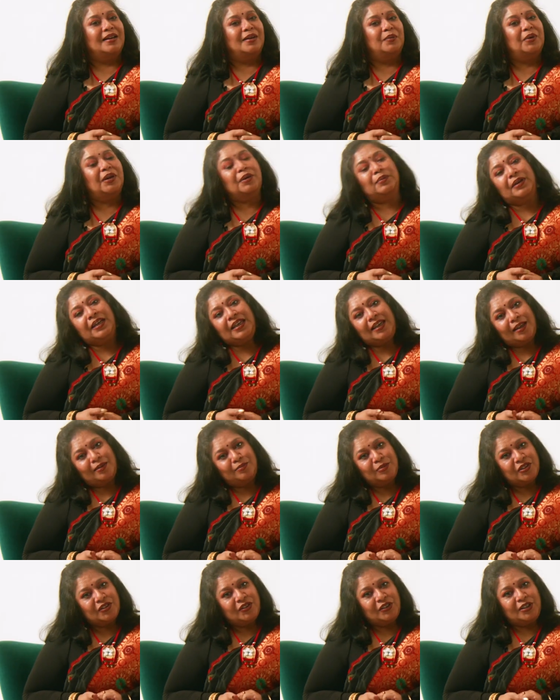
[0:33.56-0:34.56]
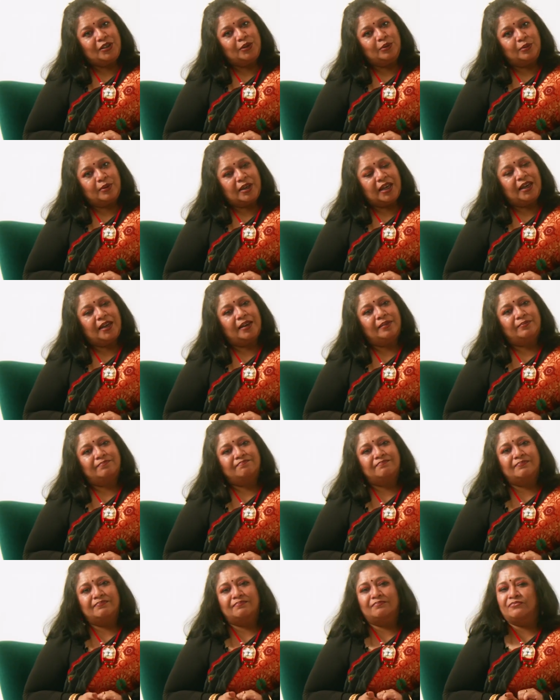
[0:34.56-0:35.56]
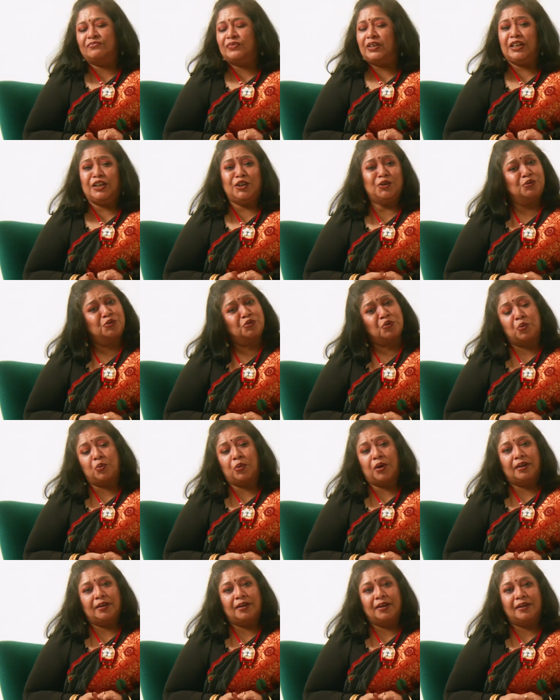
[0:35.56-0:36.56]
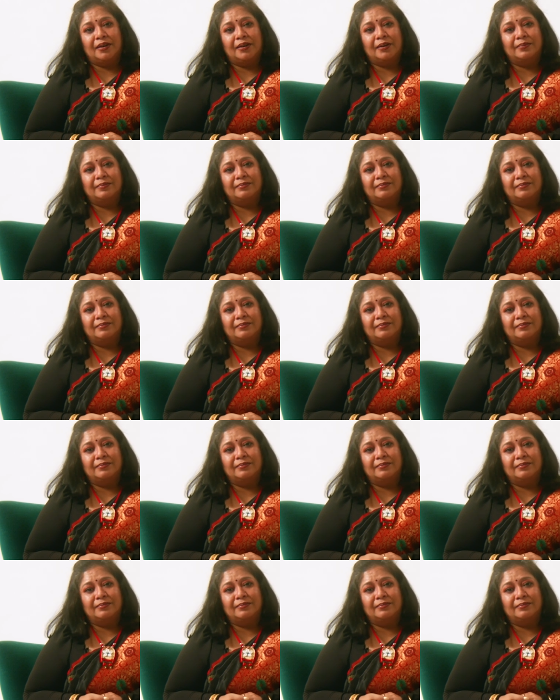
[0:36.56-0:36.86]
When we came to the UK, we knew no one here.